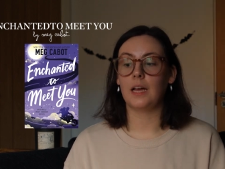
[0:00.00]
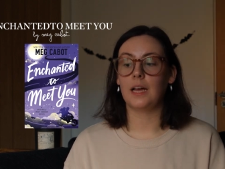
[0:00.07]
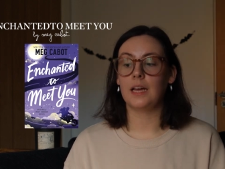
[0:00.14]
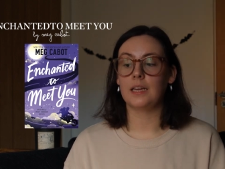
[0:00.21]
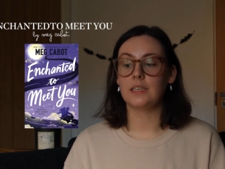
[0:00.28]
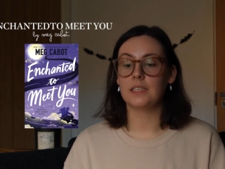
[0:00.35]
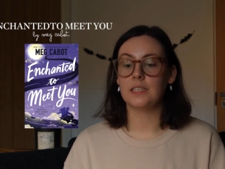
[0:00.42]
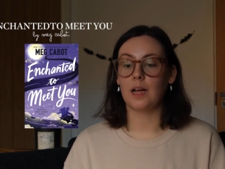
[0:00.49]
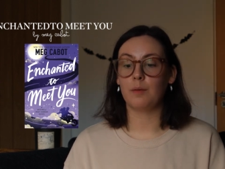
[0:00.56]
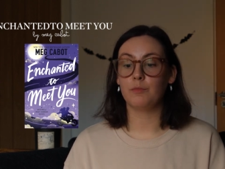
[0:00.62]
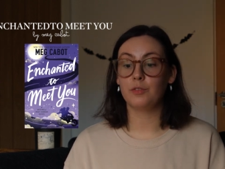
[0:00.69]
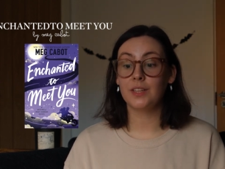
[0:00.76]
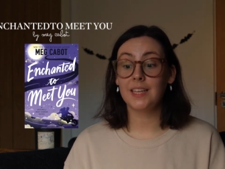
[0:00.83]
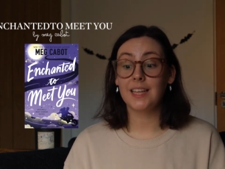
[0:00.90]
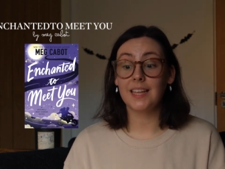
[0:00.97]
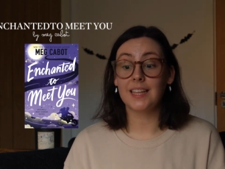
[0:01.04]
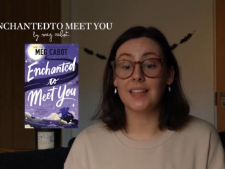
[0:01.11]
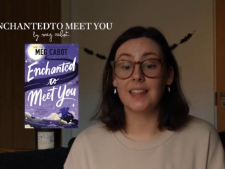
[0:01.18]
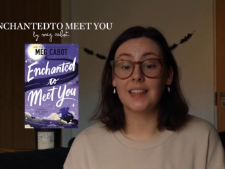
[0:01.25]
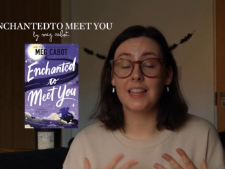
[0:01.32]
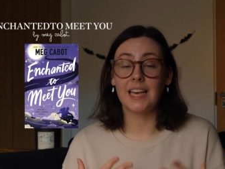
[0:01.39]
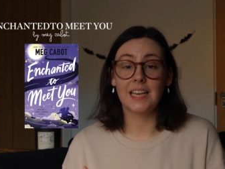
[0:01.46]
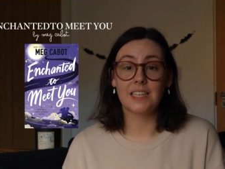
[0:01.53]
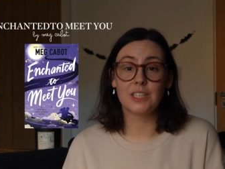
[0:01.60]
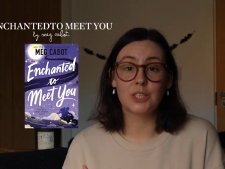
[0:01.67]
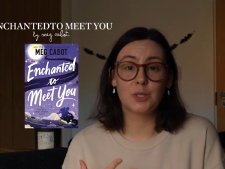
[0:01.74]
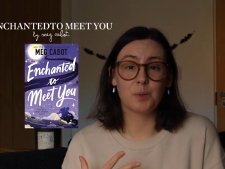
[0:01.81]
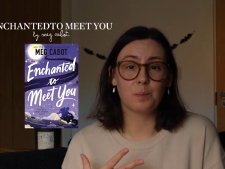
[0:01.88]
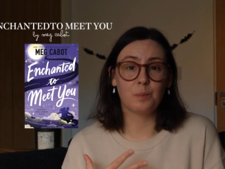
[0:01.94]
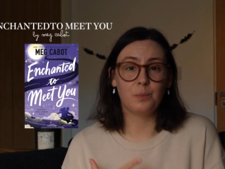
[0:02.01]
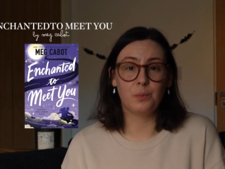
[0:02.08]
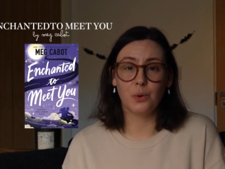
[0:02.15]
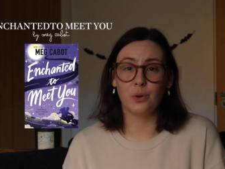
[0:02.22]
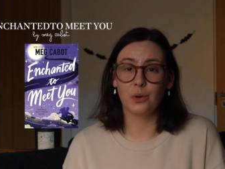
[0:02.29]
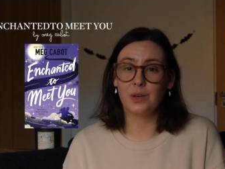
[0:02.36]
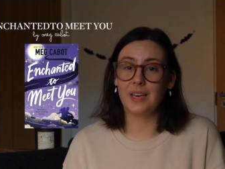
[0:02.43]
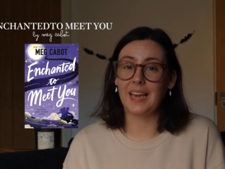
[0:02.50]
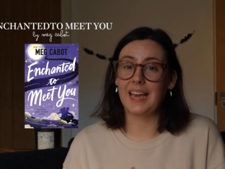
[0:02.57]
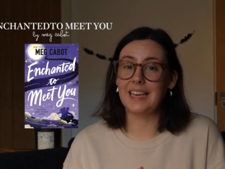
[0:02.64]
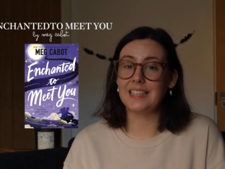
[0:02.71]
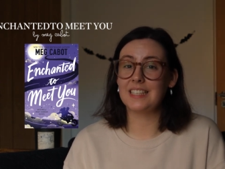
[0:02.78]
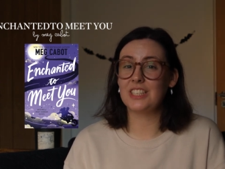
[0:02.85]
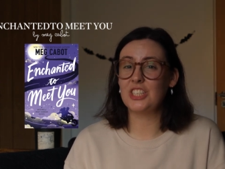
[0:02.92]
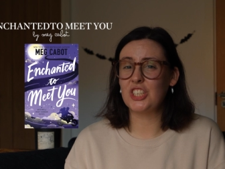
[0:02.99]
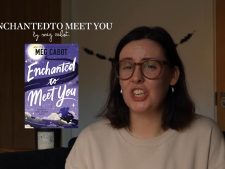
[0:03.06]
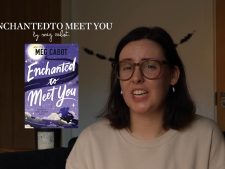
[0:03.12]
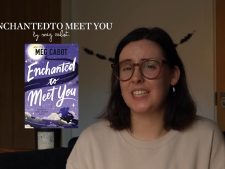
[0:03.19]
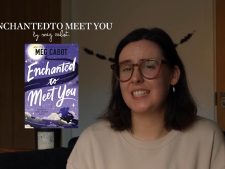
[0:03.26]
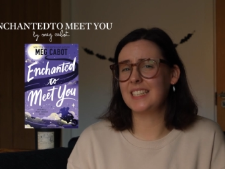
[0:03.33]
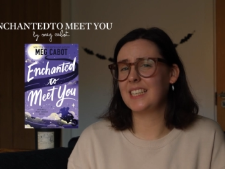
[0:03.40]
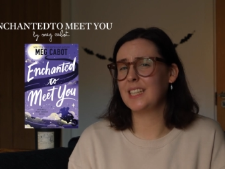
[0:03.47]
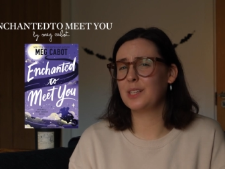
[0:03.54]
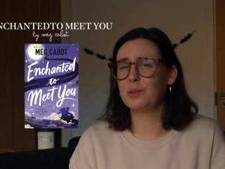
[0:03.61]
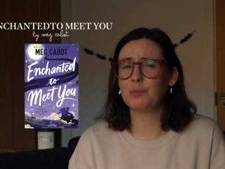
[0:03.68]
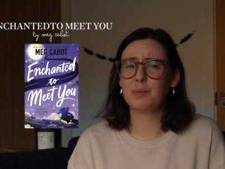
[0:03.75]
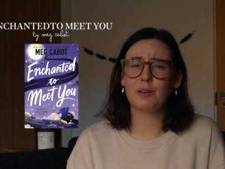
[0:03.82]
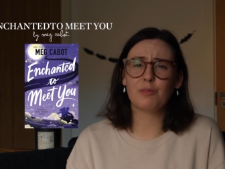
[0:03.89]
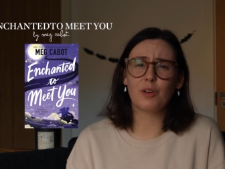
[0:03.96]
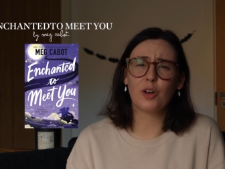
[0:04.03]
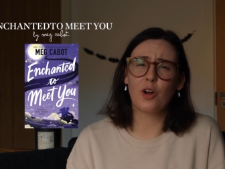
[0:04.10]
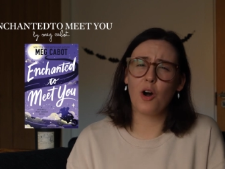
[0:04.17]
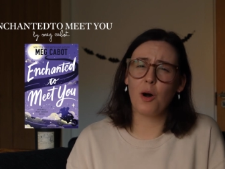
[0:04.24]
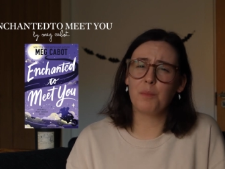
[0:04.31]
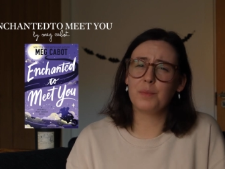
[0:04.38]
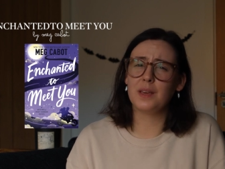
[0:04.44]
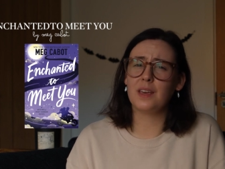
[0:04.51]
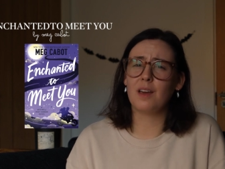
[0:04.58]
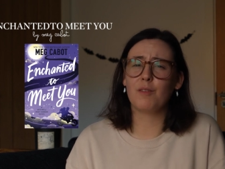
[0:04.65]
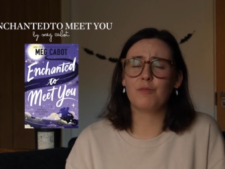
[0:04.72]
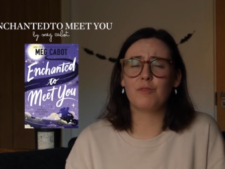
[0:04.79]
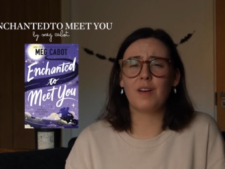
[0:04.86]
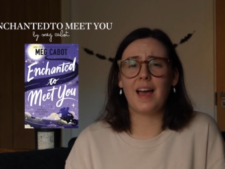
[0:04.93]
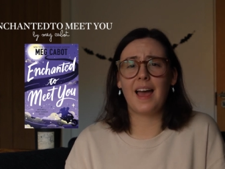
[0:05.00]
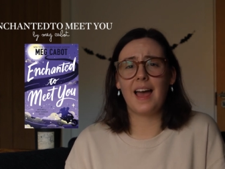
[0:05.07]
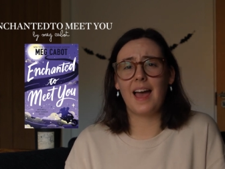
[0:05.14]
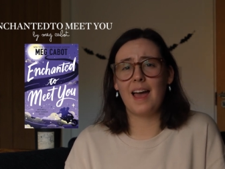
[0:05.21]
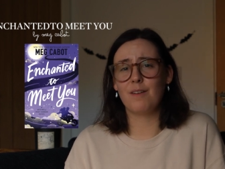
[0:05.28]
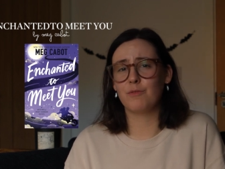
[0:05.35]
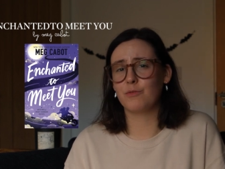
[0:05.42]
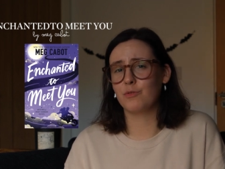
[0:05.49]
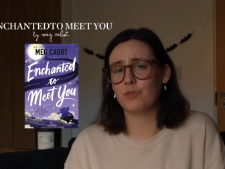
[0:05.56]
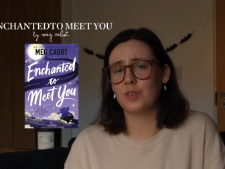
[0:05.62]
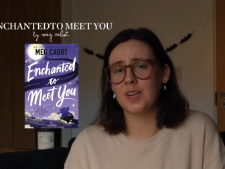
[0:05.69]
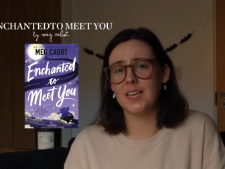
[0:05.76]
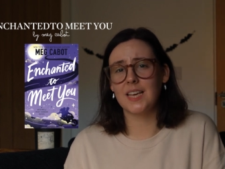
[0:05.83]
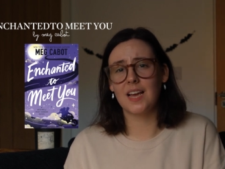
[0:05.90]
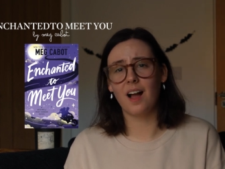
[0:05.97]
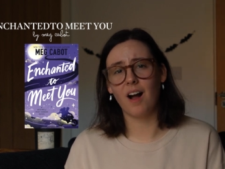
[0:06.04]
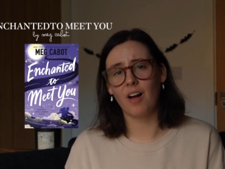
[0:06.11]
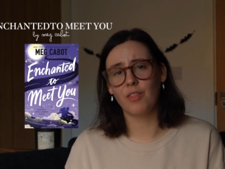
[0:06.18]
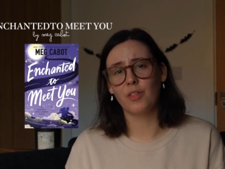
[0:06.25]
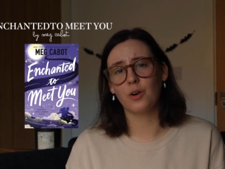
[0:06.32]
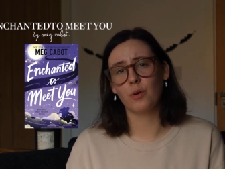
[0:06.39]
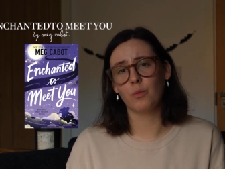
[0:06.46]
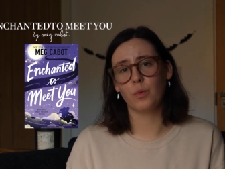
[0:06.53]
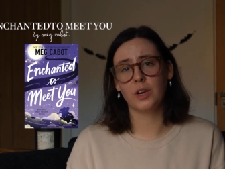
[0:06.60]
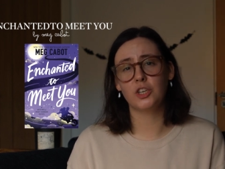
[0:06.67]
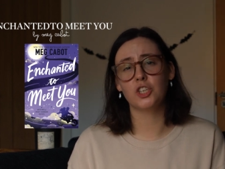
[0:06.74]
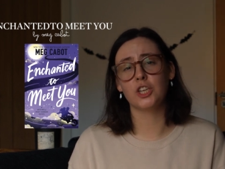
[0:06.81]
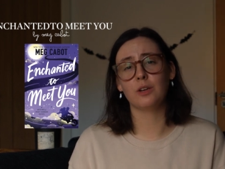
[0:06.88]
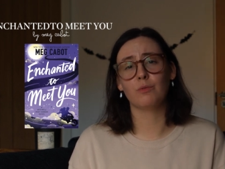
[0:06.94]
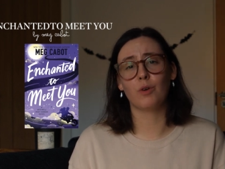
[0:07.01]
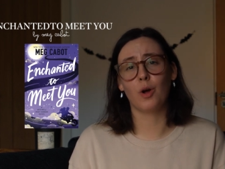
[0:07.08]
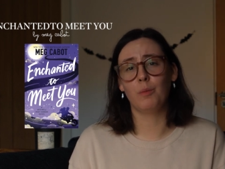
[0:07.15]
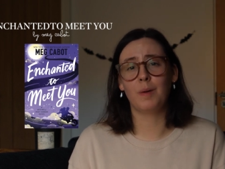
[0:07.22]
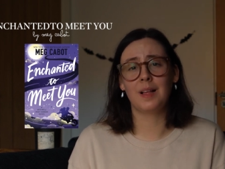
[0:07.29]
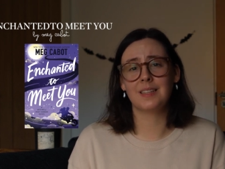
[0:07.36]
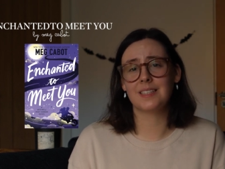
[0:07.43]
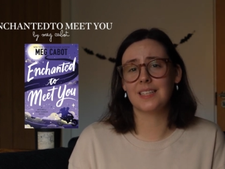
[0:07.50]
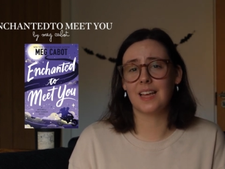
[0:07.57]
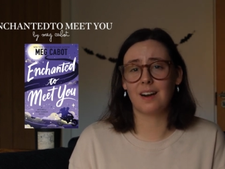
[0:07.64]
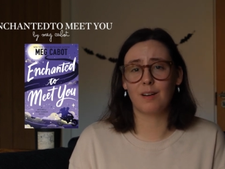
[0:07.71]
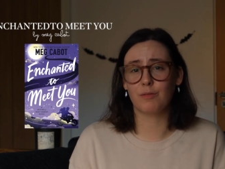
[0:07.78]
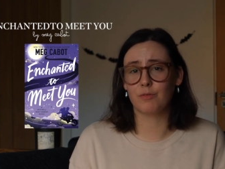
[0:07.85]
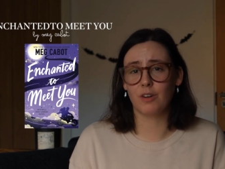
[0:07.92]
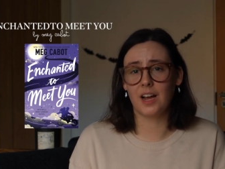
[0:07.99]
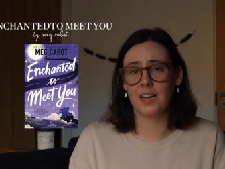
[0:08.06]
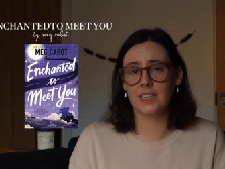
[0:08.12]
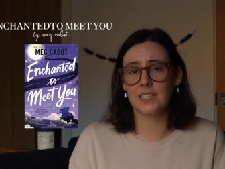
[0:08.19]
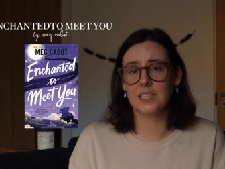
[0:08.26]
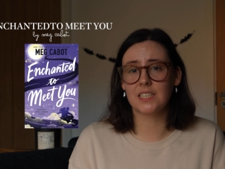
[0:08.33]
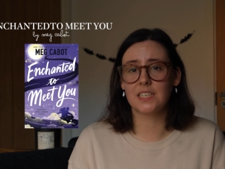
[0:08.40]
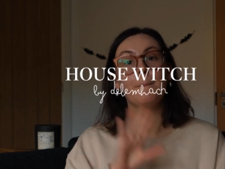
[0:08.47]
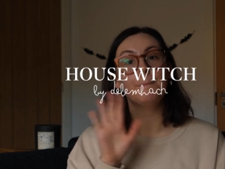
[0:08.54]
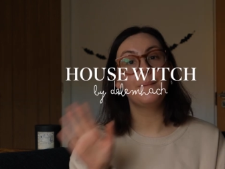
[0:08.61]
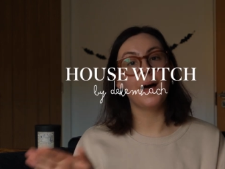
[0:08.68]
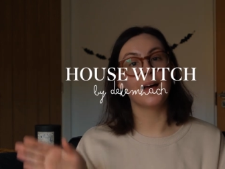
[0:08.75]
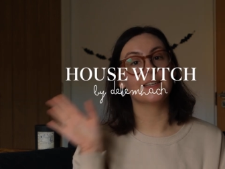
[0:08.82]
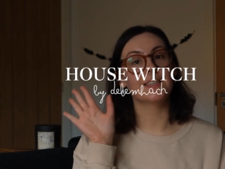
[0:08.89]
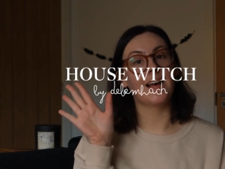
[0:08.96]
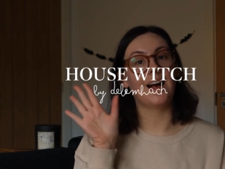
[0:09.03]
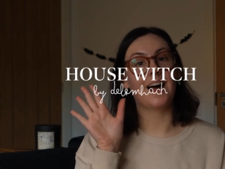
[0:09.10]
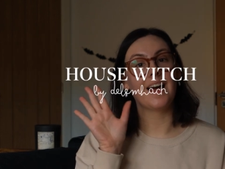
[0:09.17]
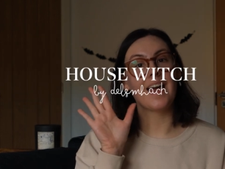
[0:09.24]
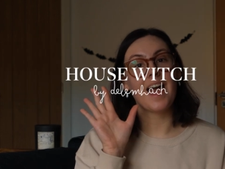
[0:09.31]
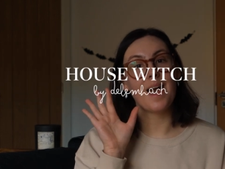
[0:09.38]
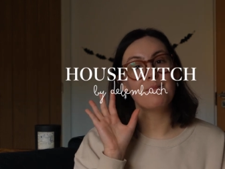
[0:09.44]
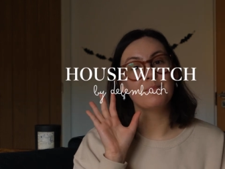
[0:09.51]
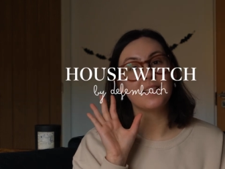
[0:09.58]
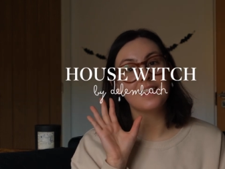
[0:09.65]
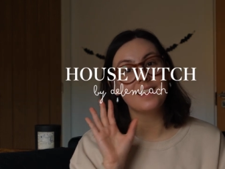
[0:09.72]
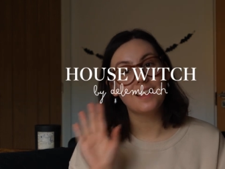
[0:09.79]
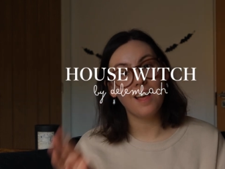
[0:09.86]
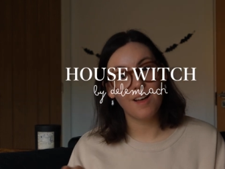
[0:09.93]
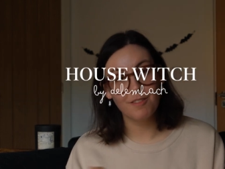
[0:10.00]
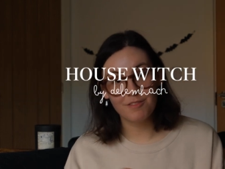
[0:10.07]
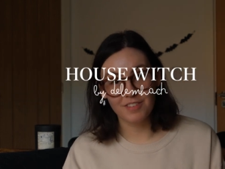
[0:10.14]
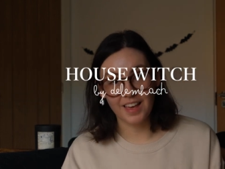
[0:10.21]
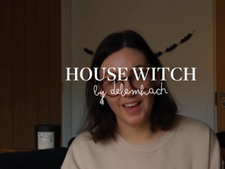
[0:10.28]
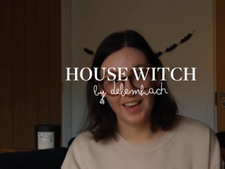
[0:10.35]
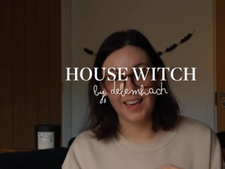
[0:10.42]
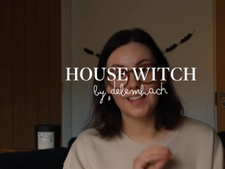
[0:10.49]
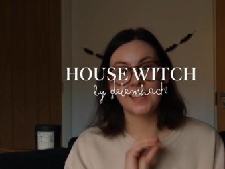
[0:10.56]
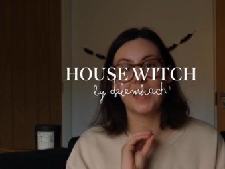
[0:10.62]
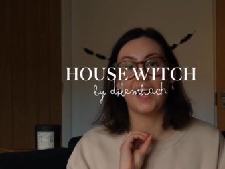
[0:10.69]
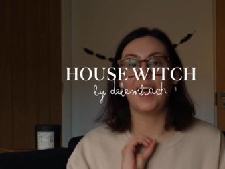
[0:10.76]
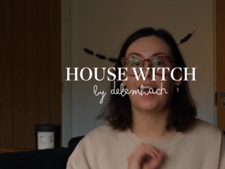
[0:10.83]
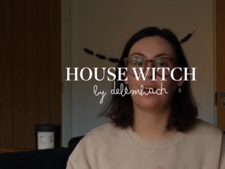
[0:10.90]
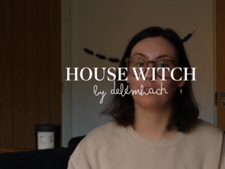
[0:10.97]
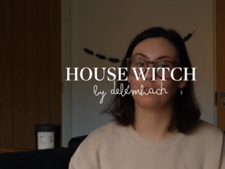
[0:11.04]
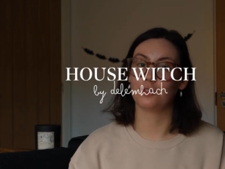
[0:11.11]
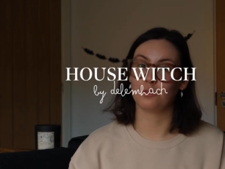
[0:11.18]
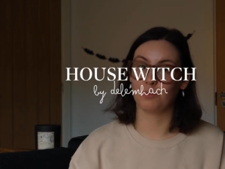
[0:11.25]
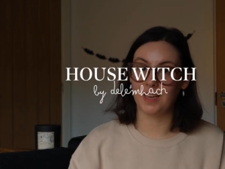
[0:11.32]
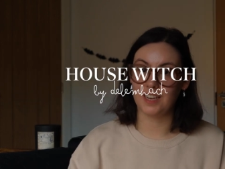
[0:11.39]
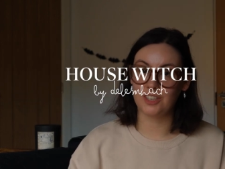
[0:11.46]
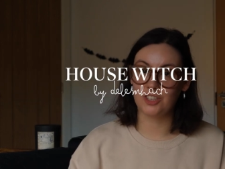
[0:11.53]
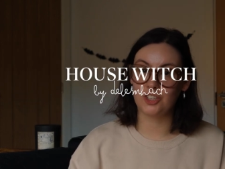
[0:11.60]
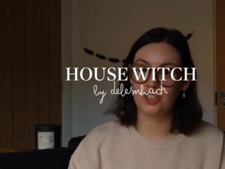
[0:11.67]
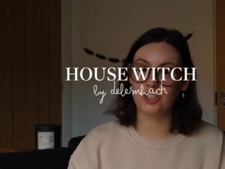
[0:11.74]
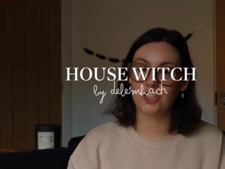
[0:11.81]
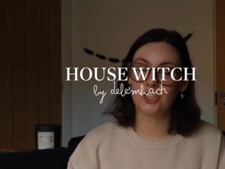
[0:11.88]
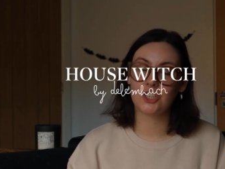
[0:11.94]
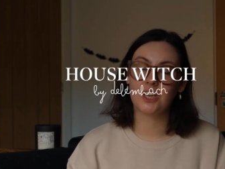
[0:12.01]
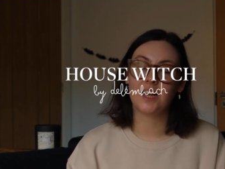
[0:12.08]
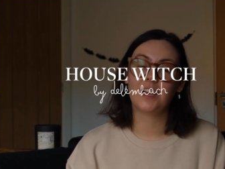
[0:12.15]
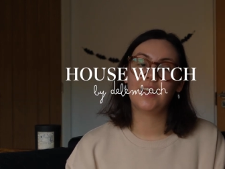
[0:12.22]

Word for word: And I'm feeling like this book is just a little bit of a copy of every other witchy romance that I've read. But I am loving The House Witch.